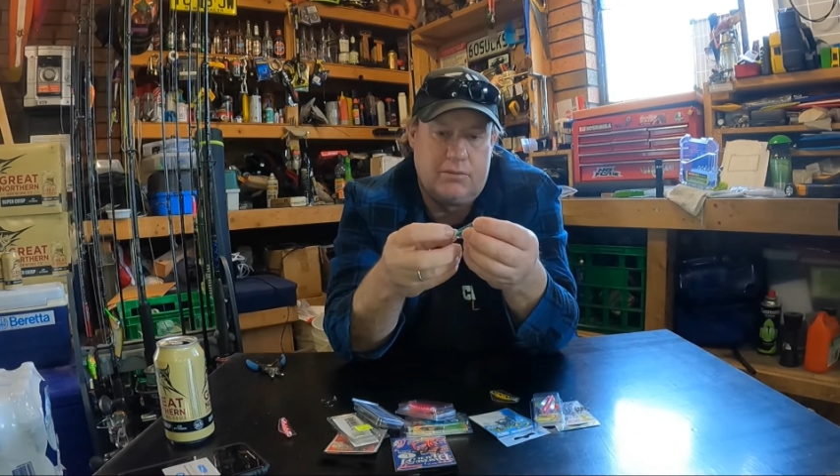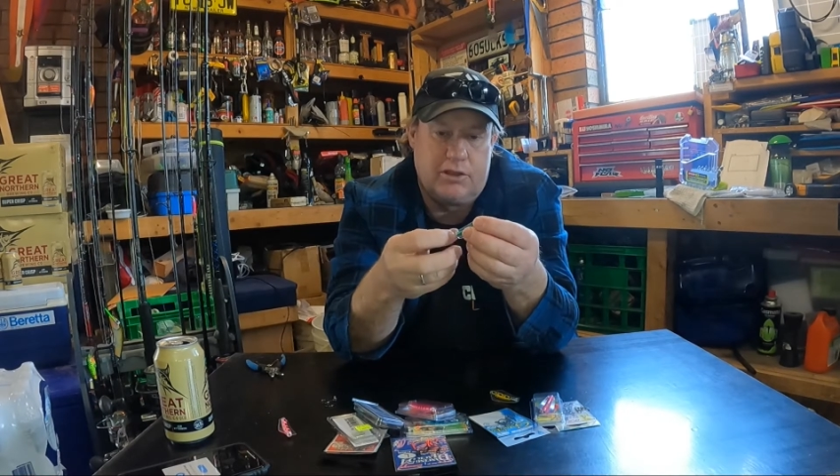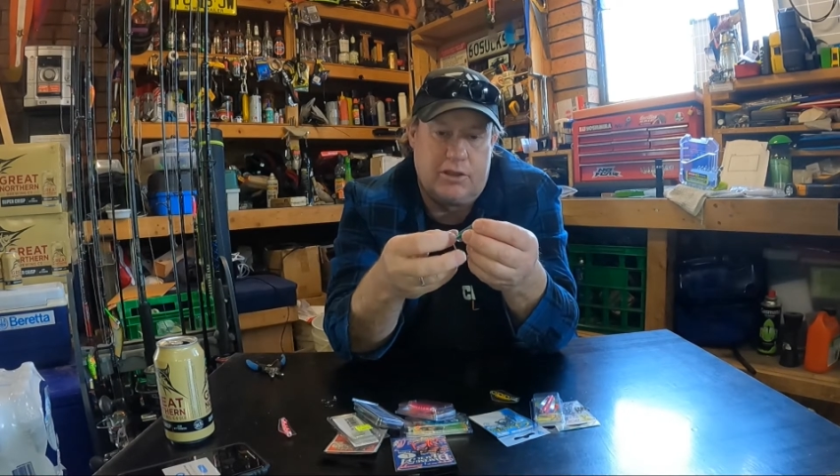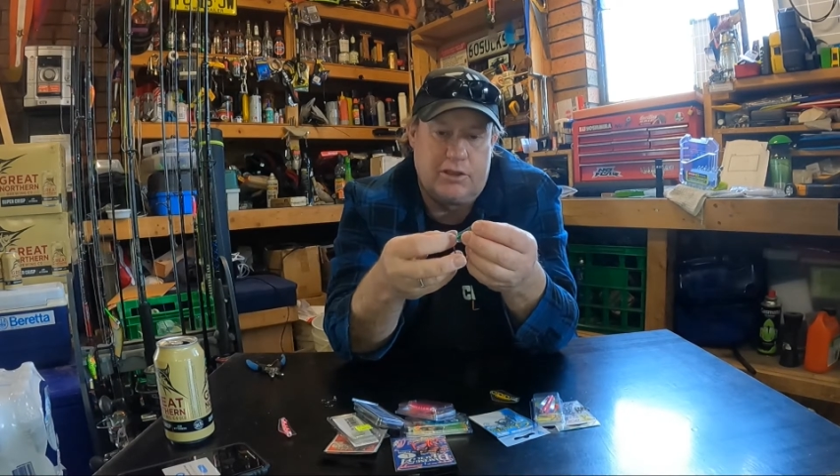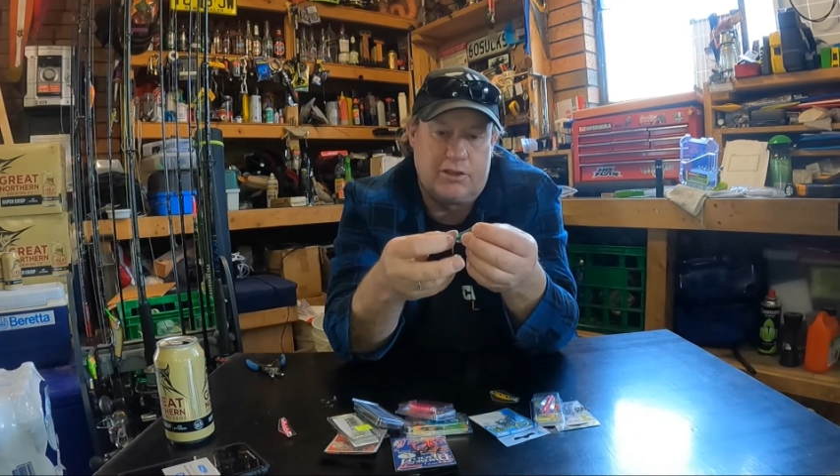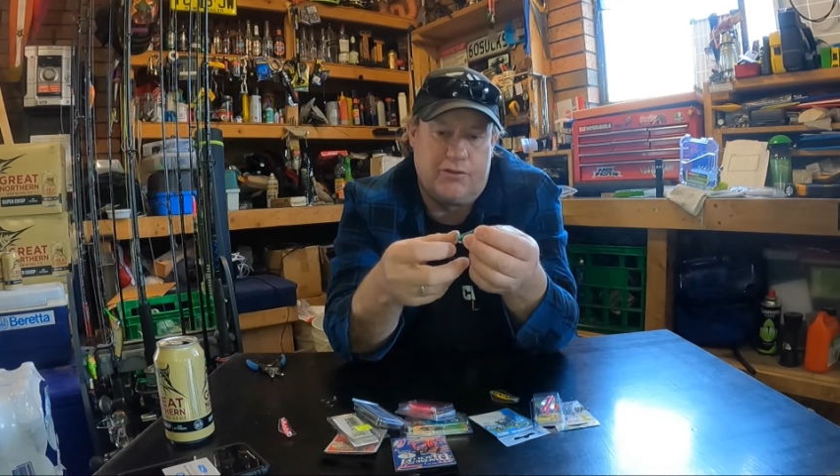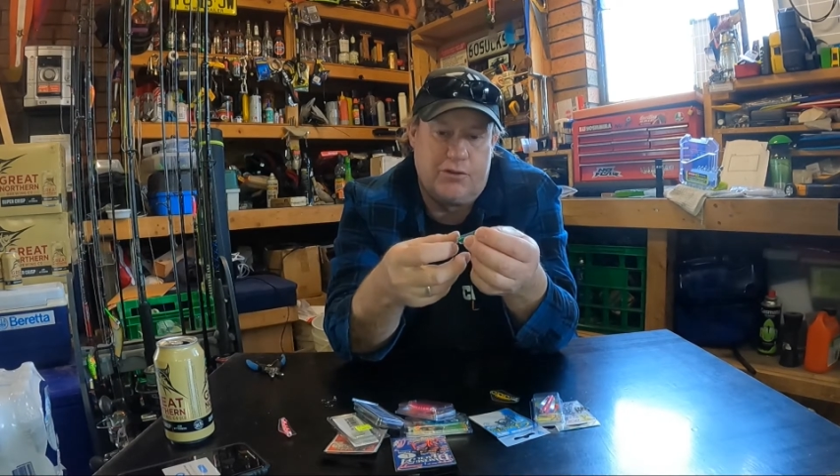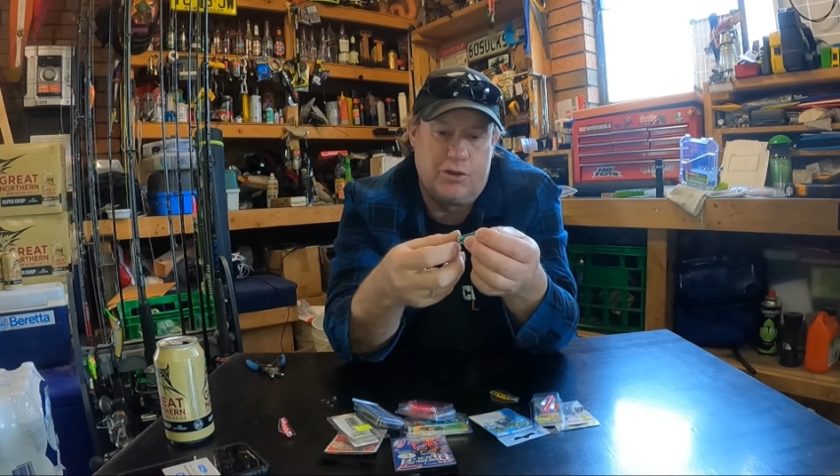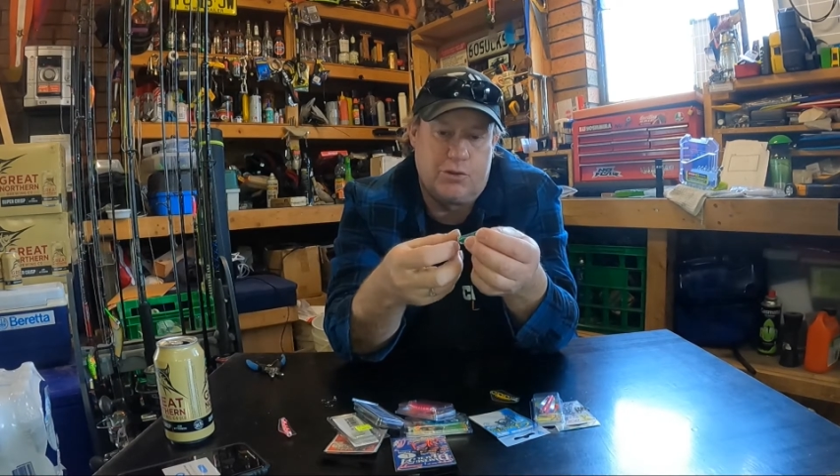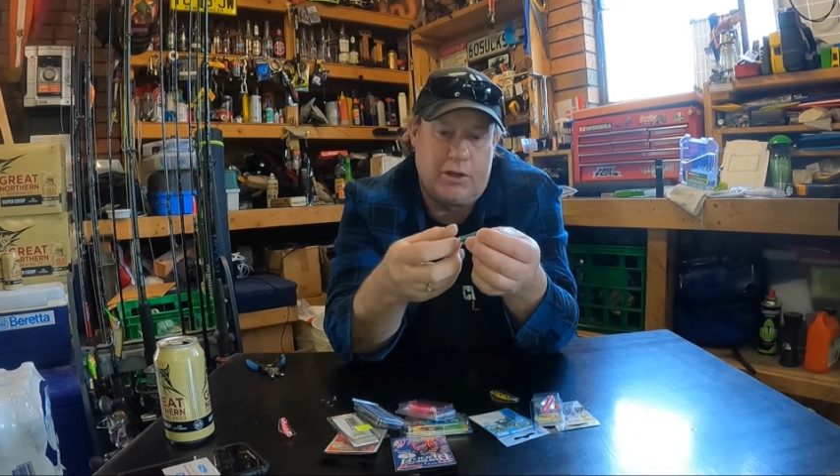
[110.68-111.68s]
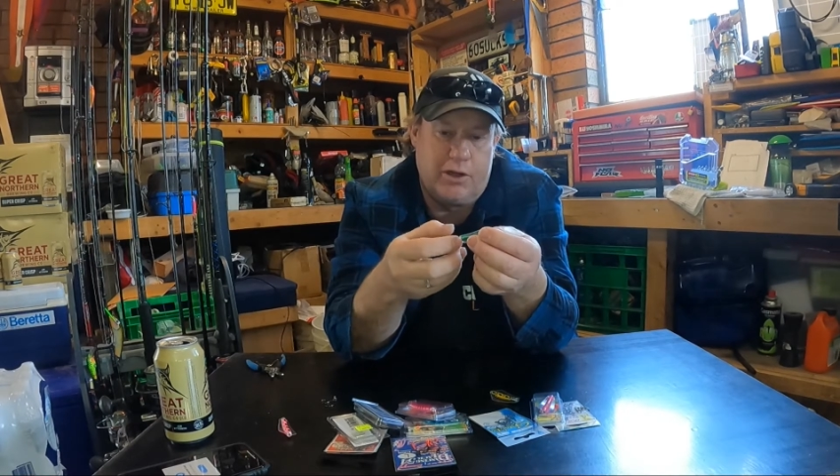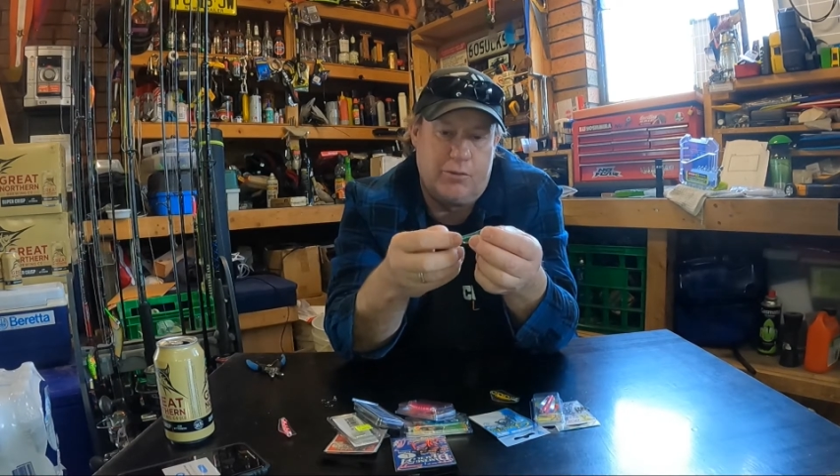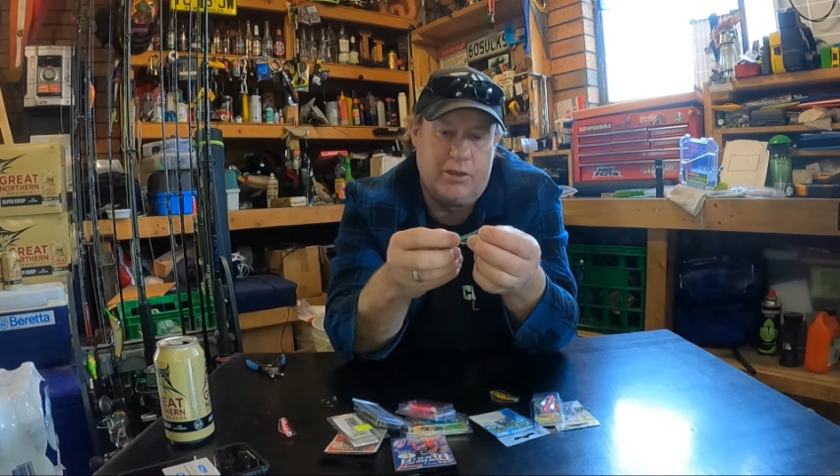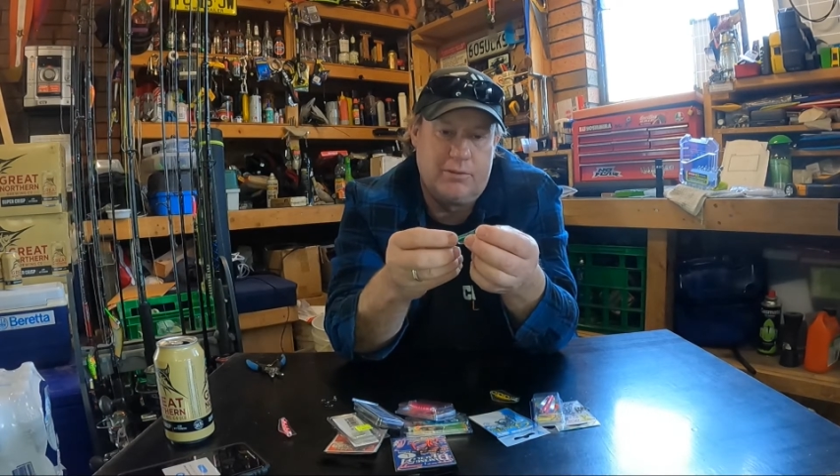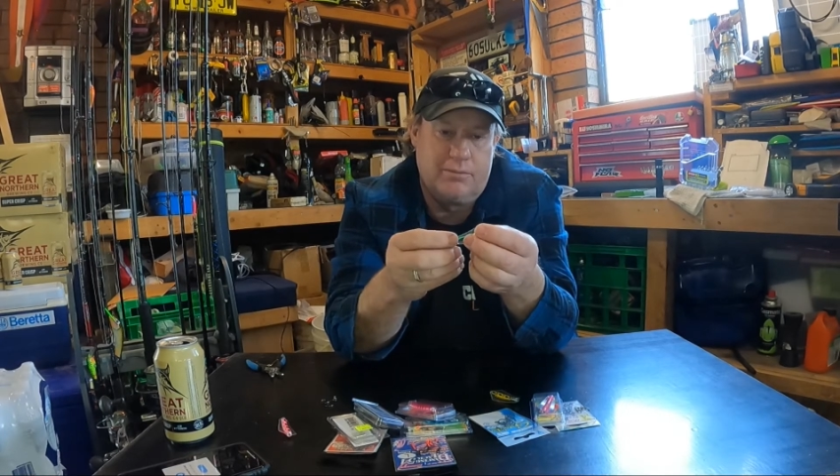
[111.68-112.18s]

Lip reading: So that's the first way to rig